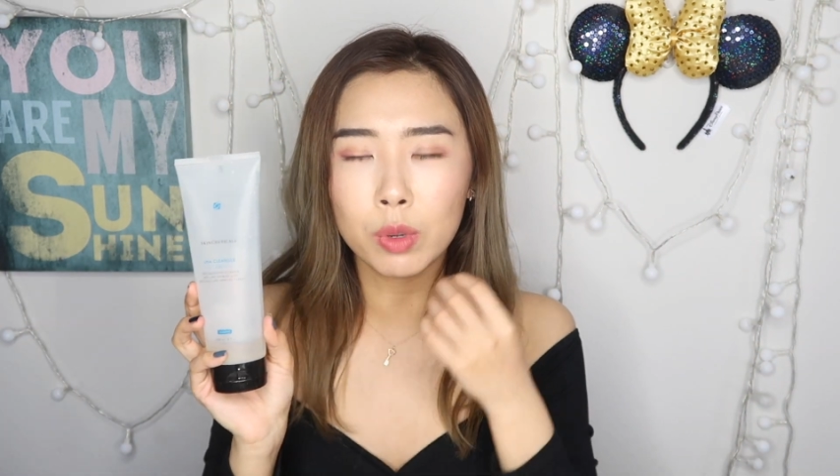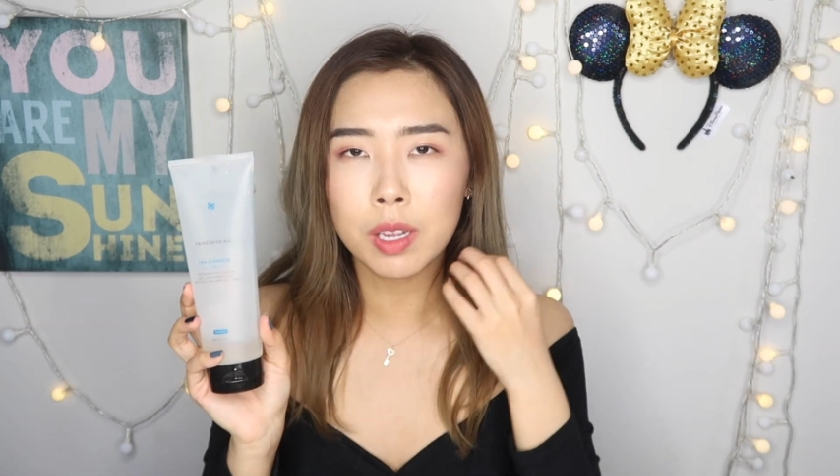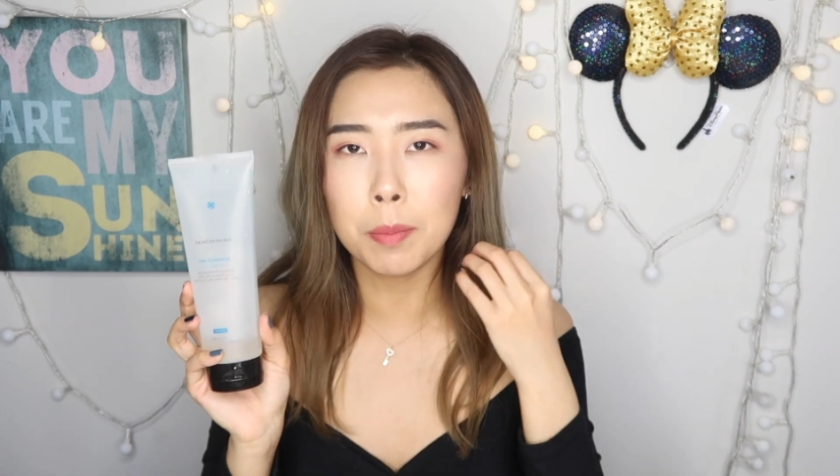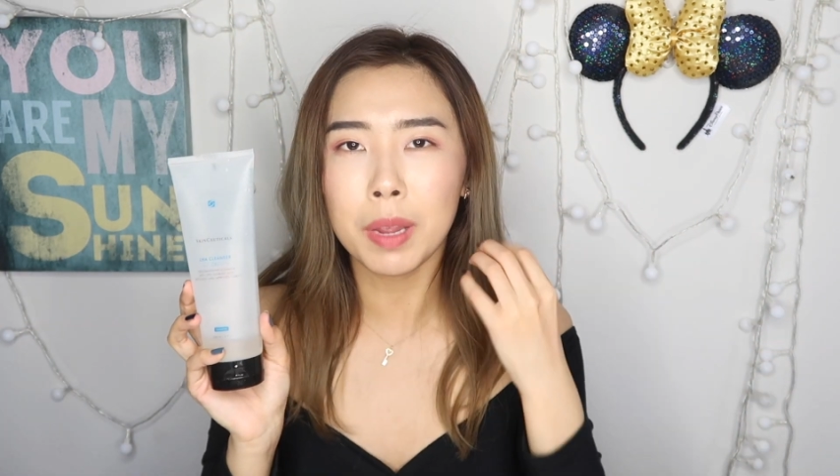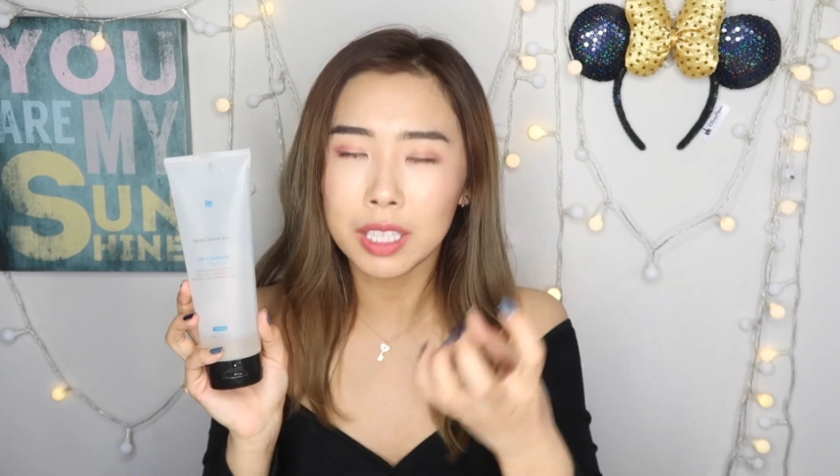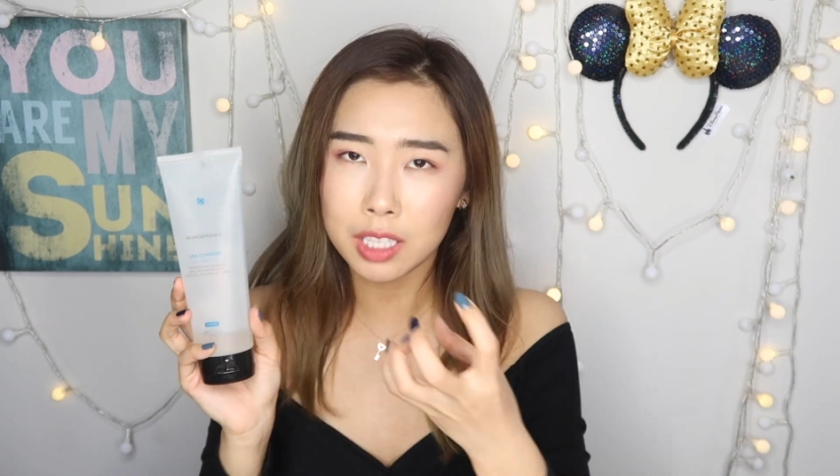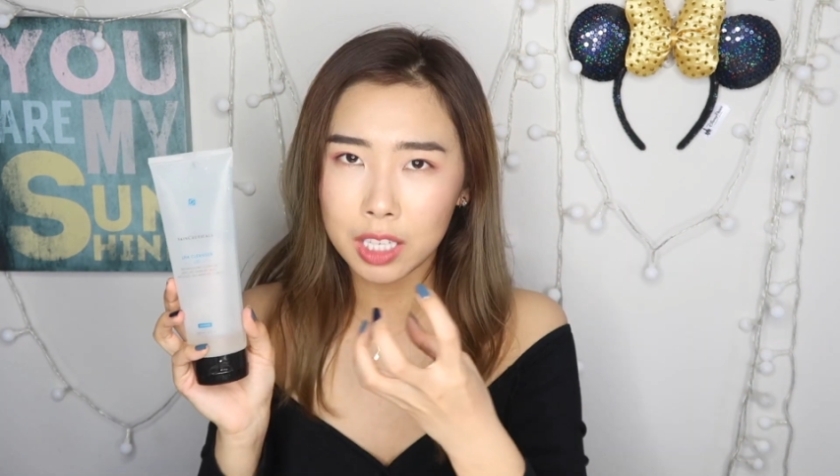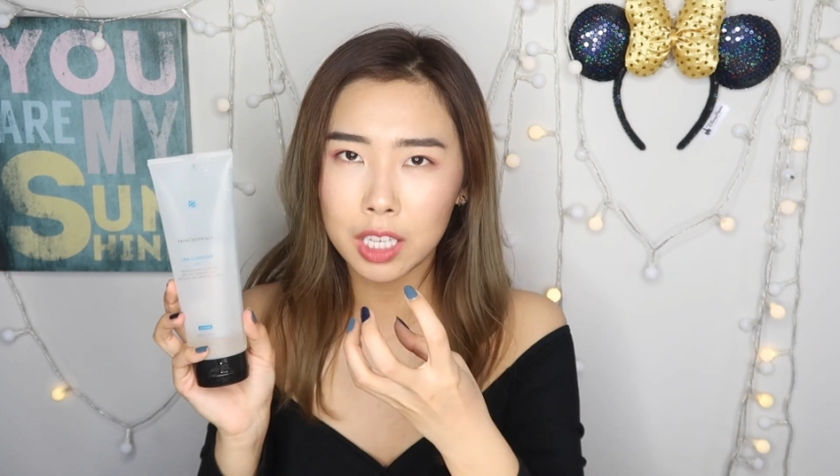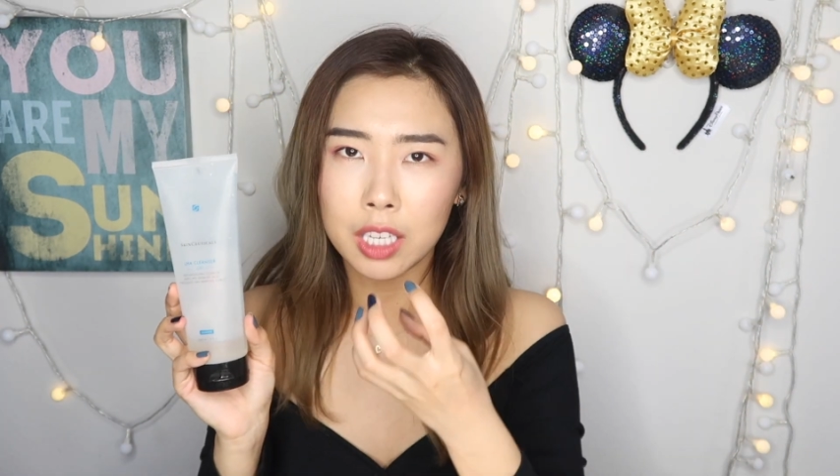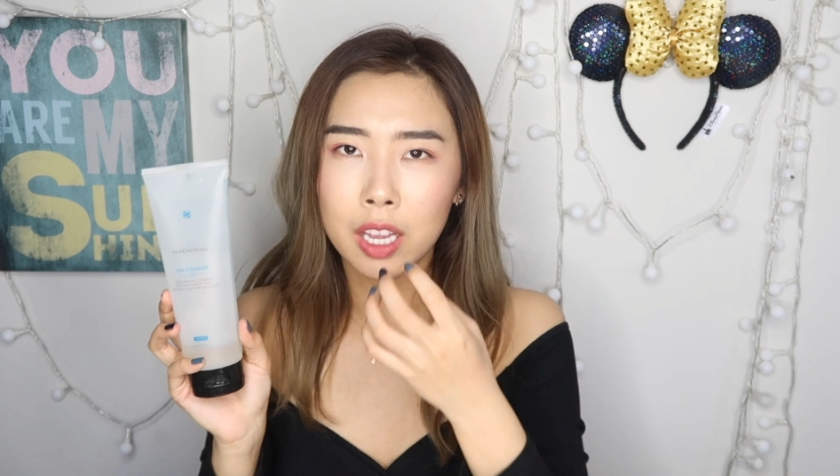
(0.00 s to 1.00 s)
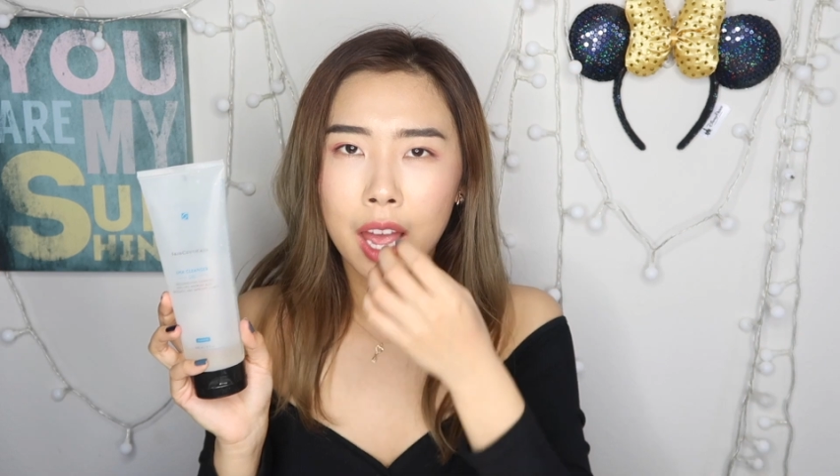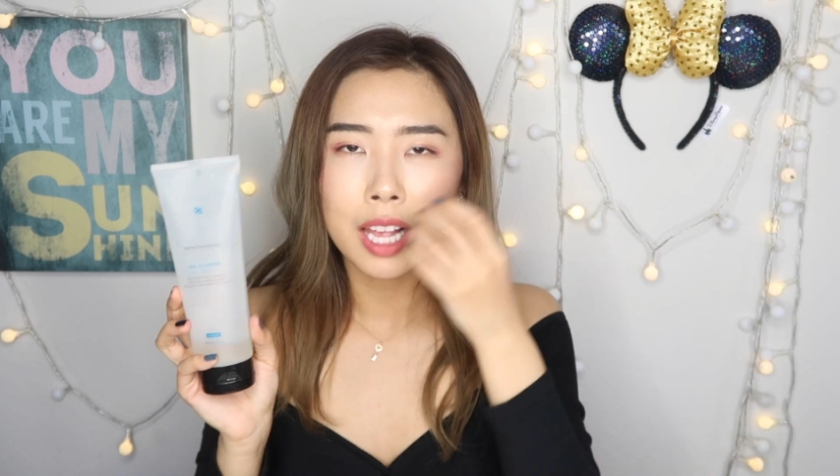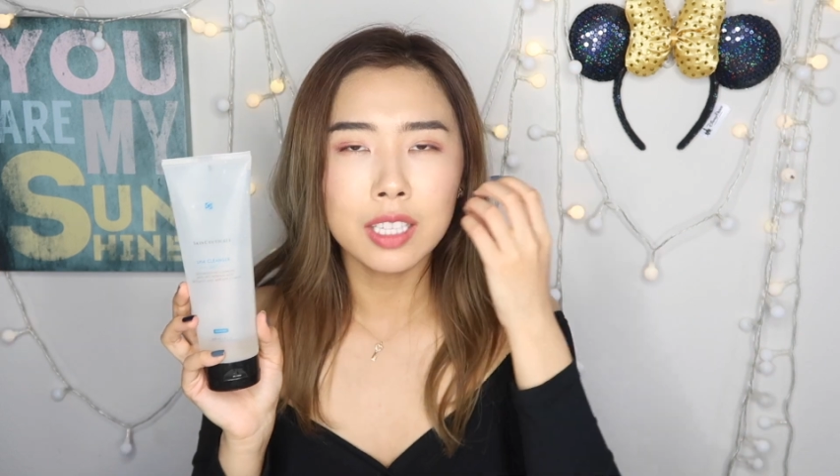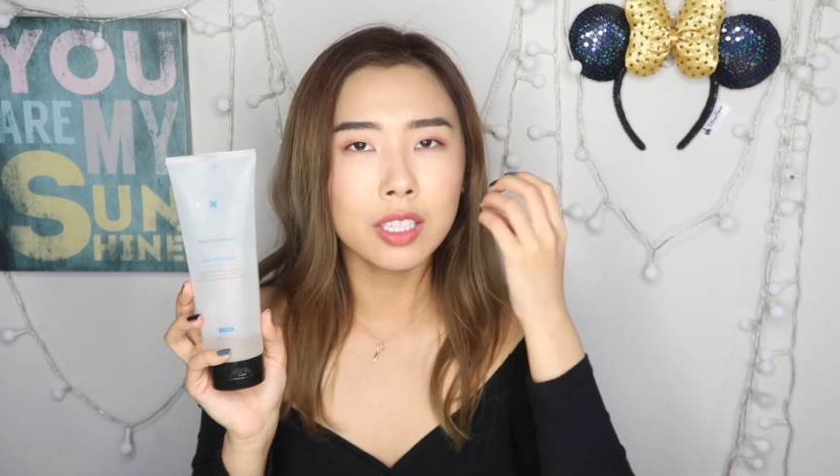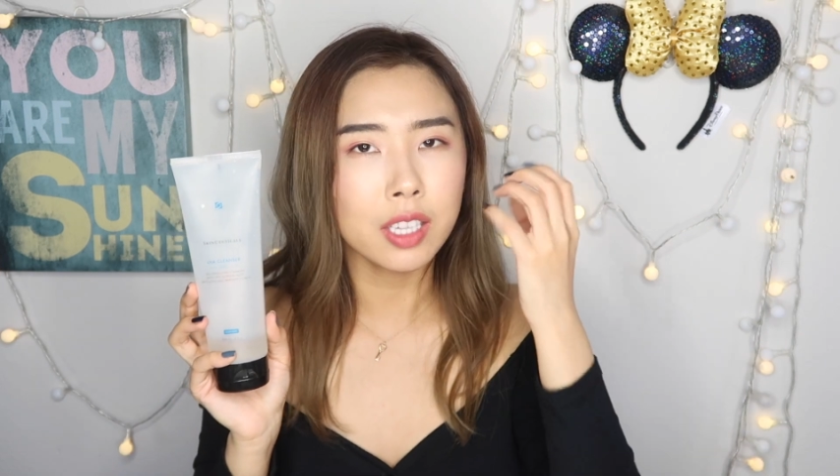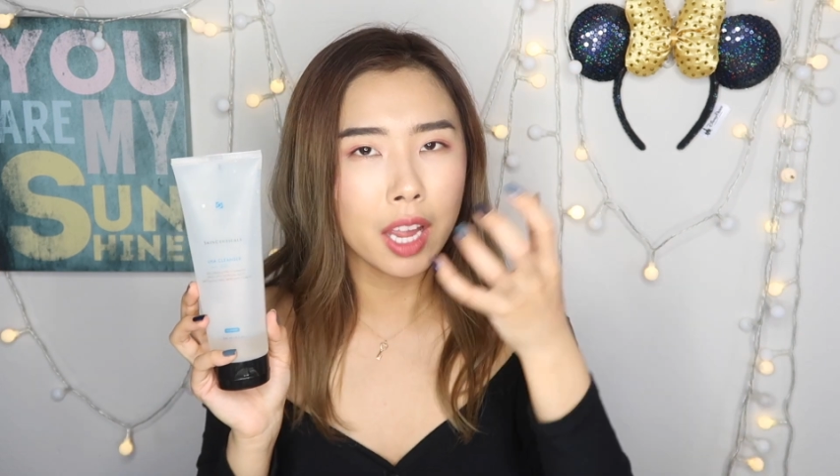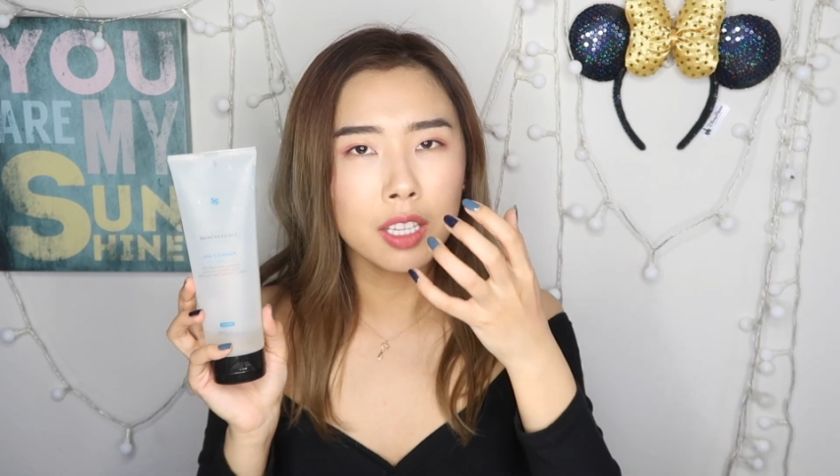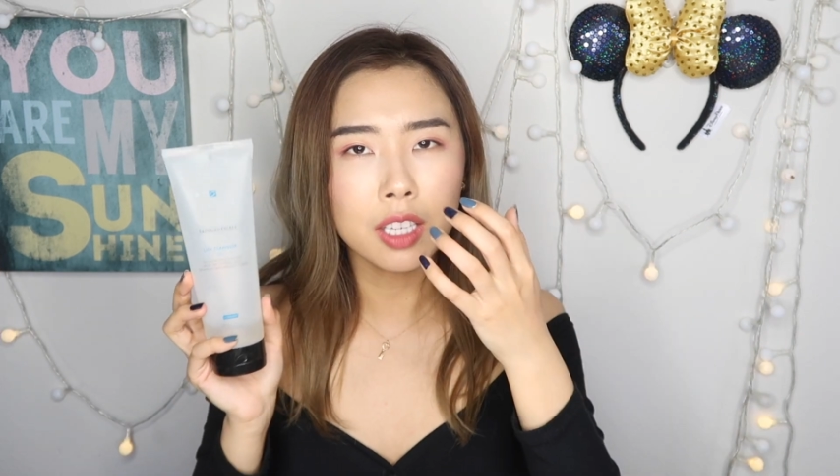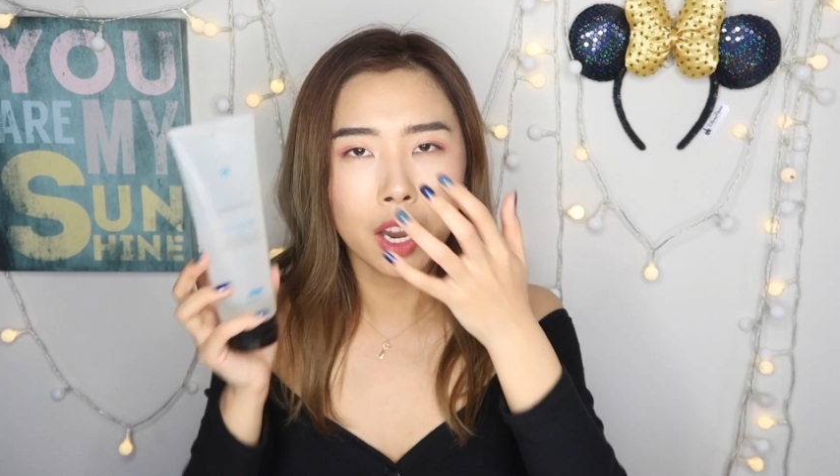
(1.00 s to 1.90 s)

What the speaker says: with a minty scent,